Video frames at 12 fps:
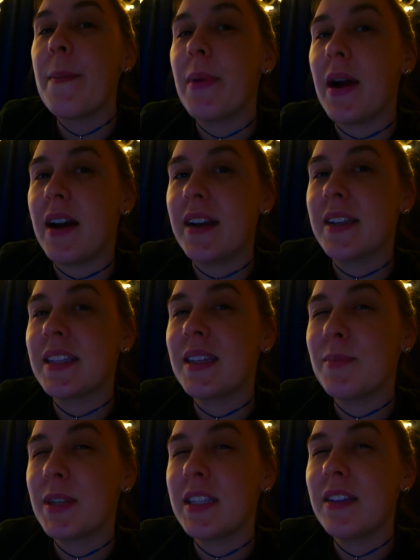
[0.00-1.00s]
but honestly,
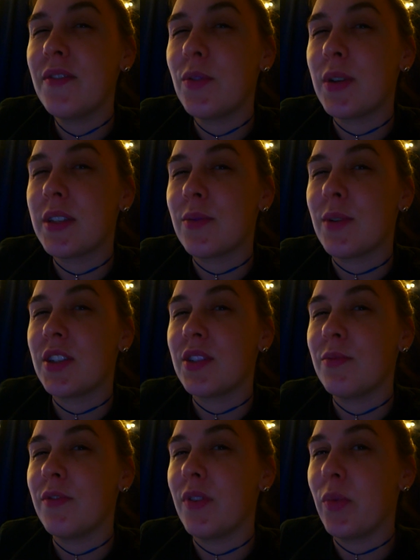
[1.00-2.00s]
I'm gonna see if he wants to watch the
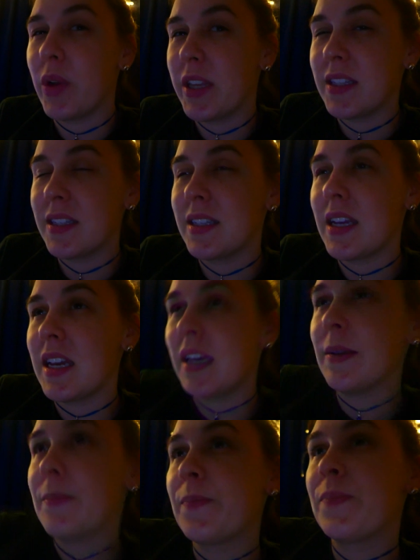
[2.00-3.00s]
movie Wednesday.